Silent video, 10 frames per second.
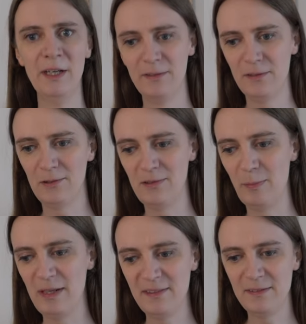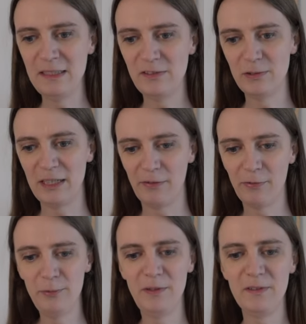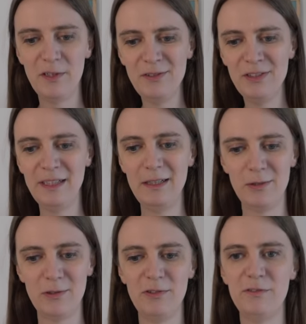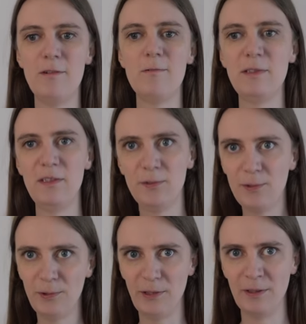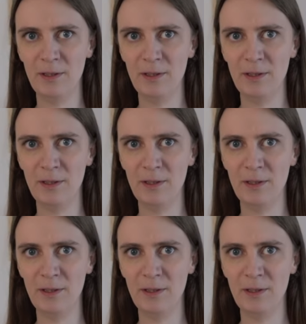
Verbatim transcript: so the players need to get through this dungeon in order to forward the story.